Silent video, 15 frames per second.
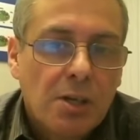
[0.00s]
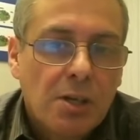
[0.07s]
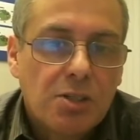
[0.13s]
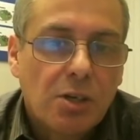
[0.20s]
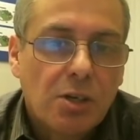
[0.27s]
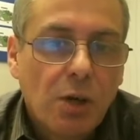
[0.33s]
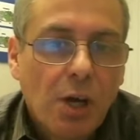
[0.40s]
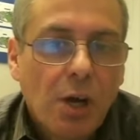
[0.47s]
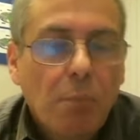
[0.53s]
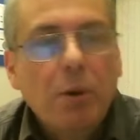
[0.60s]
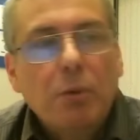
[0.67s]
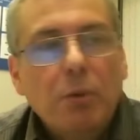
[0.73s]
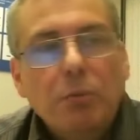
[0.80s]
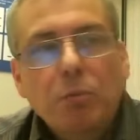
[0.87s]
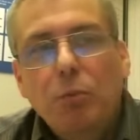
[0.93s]

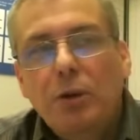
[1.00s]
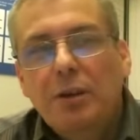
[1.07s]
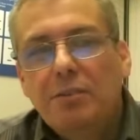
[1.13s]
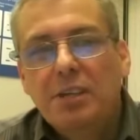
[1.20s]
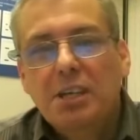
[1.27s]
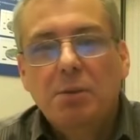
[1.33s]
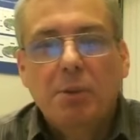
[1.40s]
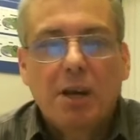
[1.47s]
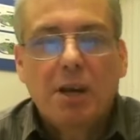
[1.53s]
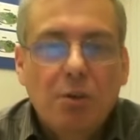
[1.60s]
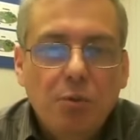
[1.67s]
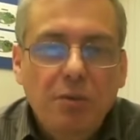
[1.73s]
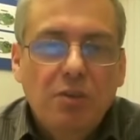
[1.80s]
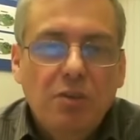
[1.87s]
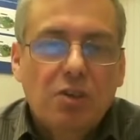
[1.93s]
But when you think about it,
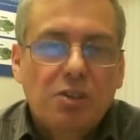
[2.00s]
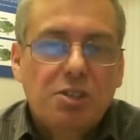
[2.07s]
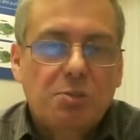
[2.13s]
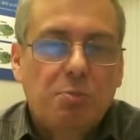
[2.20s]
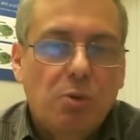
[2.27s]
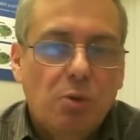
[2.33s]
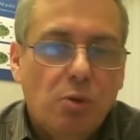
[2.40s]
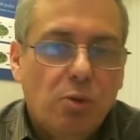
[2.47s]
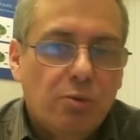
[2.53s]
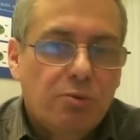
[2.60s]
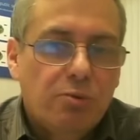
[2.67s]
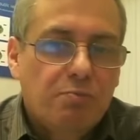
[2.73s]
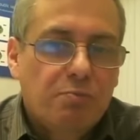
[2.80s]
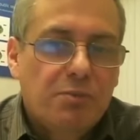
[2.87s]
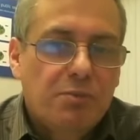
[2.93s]
we've got to support
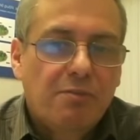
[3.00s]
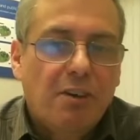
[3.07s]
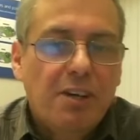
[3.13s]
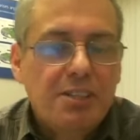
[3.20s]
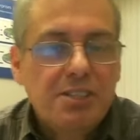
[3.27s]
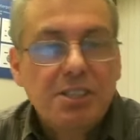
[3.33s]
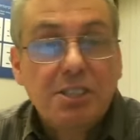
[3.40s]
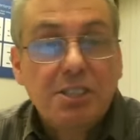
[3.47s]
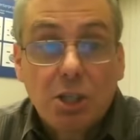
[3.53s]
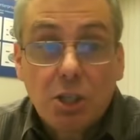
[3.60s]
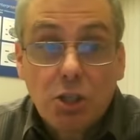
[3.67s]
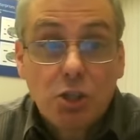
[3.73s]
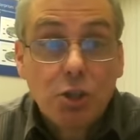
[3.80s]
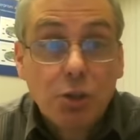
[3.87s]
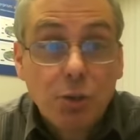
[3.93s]
devices that are
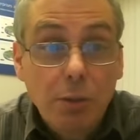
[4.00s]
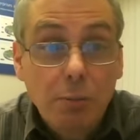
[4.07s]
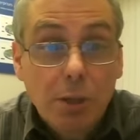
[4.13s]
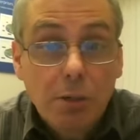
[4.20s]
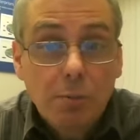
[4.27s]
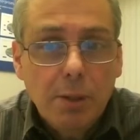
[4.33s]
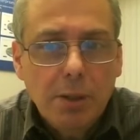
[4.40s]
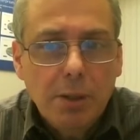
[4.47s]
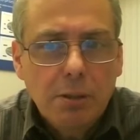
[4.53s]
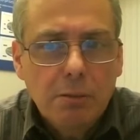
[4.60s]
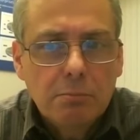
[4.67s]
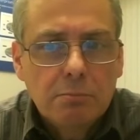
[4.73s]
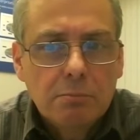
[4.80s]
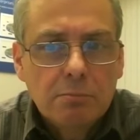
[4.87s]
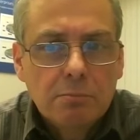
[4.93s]
truly mobile
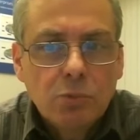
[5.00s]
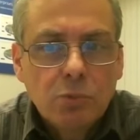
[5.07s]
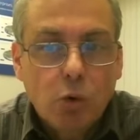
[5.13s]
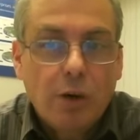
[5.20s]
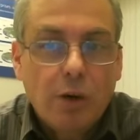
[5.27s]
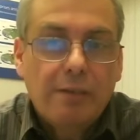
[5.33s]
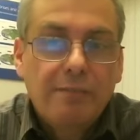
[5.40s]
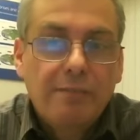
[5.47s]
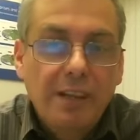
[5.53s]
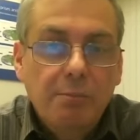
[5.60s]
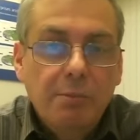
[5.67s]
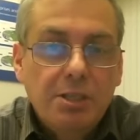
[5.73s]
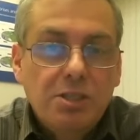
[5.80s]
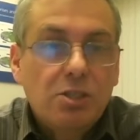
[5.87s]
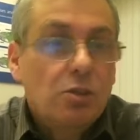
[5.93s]
or have
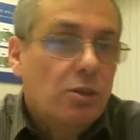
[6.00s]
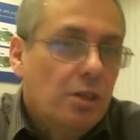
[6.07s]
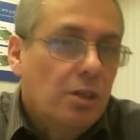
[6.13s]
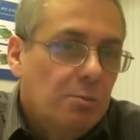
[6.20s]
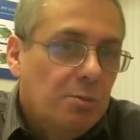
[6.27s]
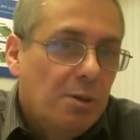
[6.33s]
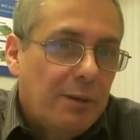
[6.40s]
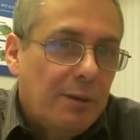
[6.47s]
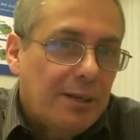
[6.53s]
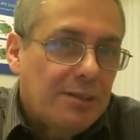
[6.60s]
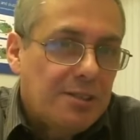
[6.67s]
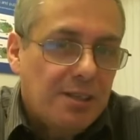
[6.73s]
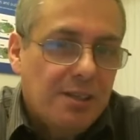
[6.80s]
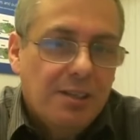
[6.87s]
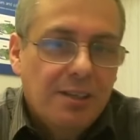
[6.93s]
limited or no
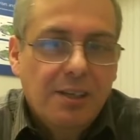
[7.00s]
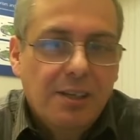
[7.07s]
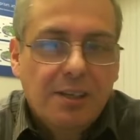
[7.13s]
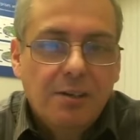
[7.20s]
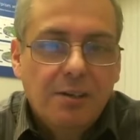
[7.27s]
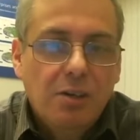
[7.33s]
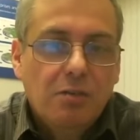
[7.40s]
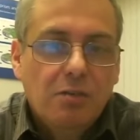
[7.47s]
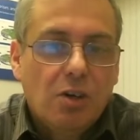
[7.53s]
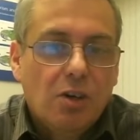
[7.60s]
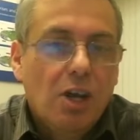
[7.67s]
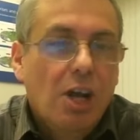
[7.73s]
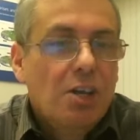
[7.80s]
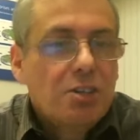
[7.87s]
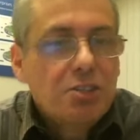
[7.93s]
mobility. You've
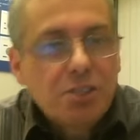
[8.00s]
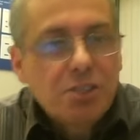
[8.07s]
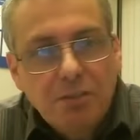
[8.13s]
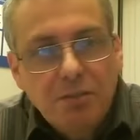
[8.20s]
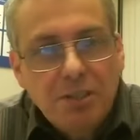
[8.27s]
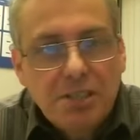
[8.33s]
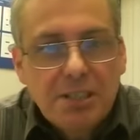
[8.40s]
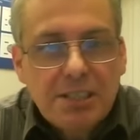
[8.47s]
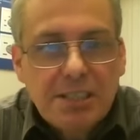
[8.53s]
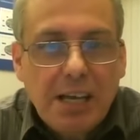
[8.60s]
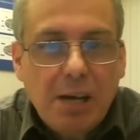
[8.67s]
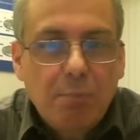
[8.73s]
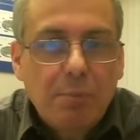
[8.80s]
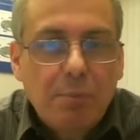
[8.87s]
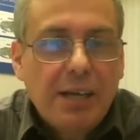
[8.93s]
got services and
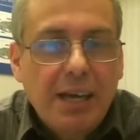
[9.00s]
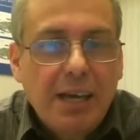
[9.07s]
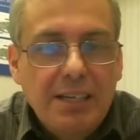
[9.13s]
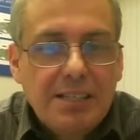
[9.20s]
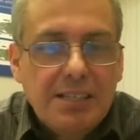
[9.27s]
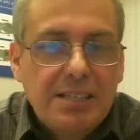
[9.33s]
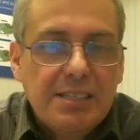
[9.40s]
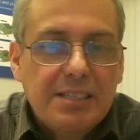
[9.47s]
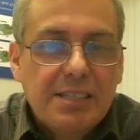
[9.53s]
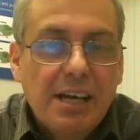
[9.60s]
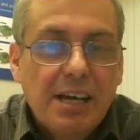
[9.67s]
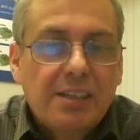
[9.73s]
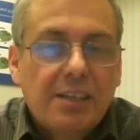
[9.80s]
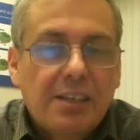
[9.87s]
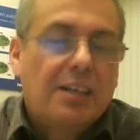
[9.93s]
applications
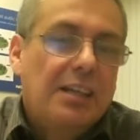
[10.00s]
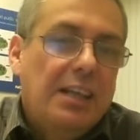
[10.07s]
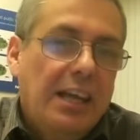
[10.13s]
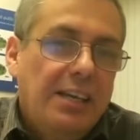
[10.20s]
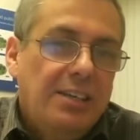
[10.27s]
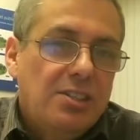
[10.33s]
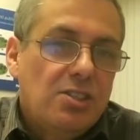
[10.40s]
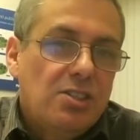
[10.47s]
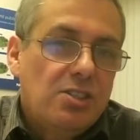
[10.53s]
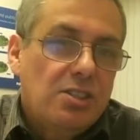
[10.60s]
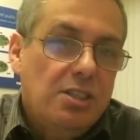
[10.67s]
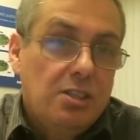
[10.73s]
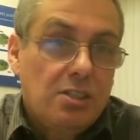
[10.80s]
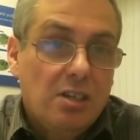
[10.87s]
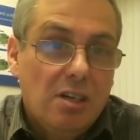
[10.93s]
that are
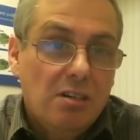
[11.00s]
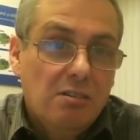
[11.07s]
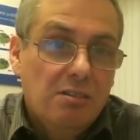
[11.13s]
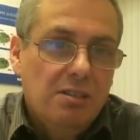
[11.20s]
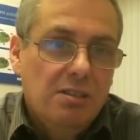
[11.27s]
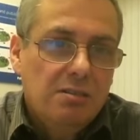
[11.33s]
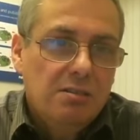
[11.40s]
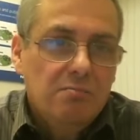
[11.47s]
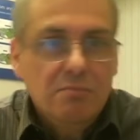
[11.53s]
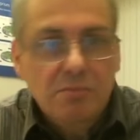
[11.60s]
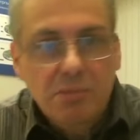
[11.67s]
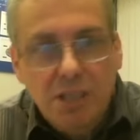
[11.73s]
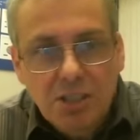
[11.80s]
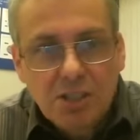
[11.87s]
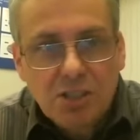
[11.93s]
latency tolerant,
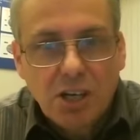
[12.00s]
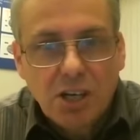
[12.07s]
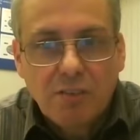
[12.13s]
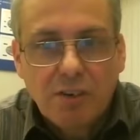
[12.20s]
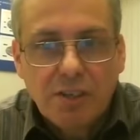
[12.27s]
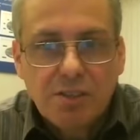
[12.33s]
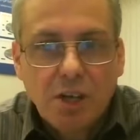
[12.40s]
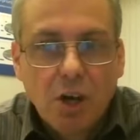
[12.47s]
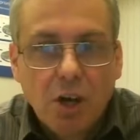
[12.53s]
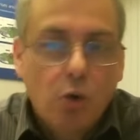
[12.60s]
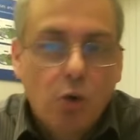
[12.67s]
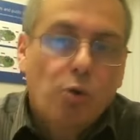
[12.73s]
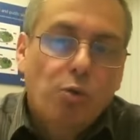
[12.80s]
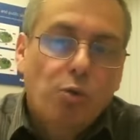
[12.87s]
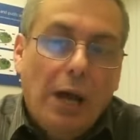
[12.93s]
intolerant,
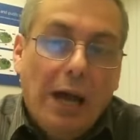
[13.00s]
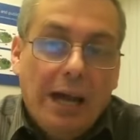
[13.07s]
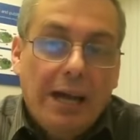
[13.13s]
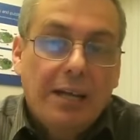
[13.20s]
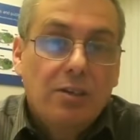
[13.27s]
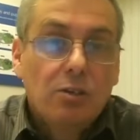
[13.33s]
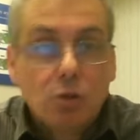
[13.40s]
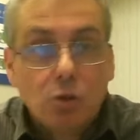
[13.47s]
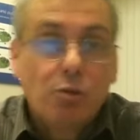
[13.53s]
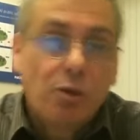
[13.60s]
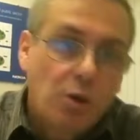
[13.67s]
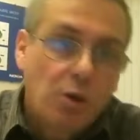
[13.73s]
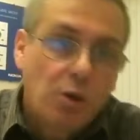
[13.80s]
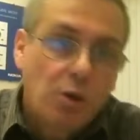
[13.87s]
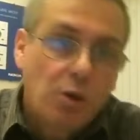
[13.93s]
or
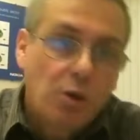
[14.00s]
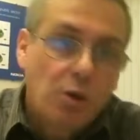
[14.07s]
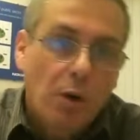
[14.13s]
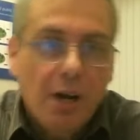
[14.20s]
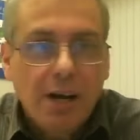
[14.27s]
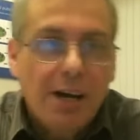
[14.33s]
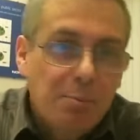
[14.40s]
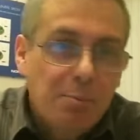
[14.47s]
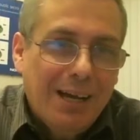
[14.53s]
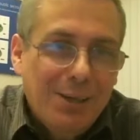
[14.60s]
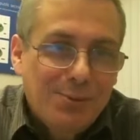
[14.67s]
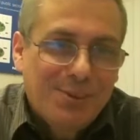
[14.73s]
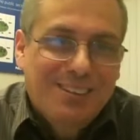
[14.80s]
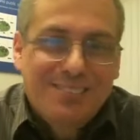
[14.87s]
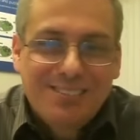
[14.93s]
require high
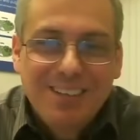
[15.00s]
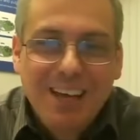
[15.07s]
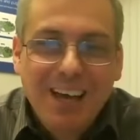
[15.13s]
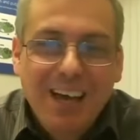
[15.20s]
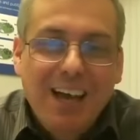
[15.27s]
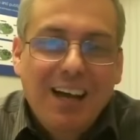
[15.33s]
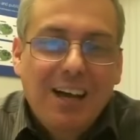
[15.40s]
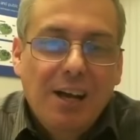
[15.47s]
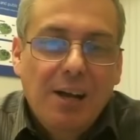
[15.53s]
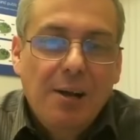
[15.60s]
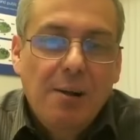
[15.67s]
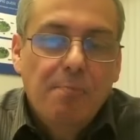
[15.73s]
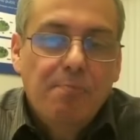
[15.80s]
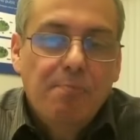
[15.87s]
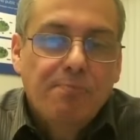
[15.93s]
bandwidth.
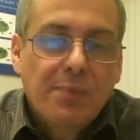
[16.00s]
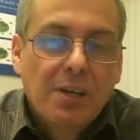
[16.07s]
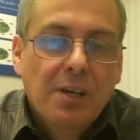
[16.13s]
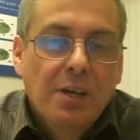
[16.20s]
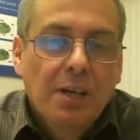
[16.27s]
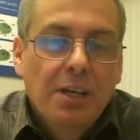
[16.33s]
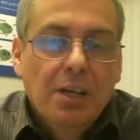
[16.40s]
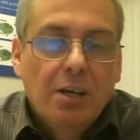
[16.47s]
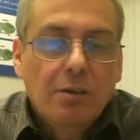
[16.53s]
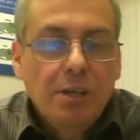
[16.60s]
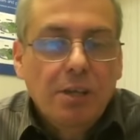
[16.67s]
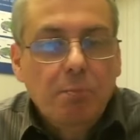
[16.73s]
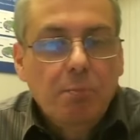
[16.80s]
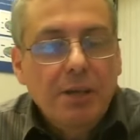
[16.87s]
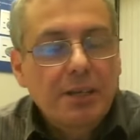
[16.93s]
The
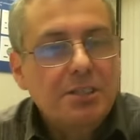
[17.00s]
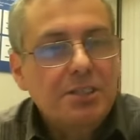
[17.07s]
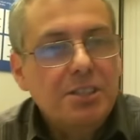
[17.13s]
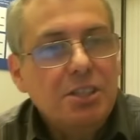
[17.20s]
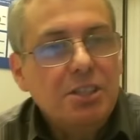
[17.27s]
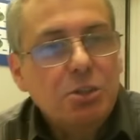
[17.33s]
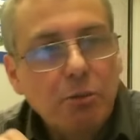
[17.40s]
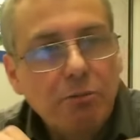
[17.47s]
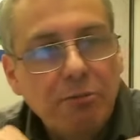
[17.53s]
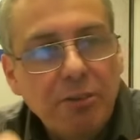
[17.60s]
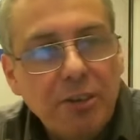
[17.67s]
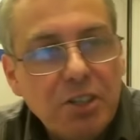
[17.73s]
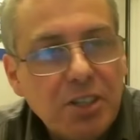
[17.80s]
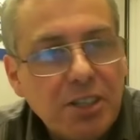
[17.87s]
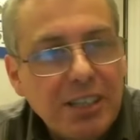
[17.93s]
ability to
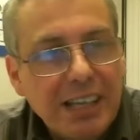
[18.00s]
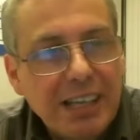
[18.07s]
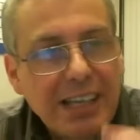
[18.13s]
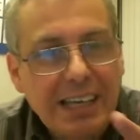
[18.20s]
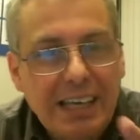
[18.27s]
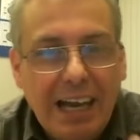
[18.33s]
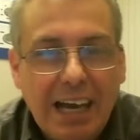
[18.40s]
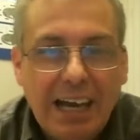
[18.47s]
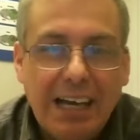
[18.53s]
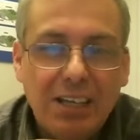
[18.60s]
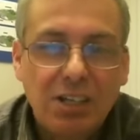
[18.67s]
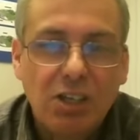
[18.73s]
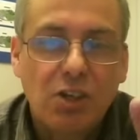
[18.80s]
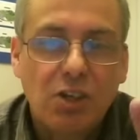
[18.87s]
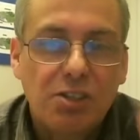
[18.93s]
efficiently
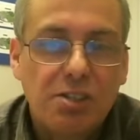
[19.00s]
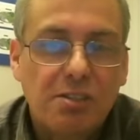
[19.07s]
and cost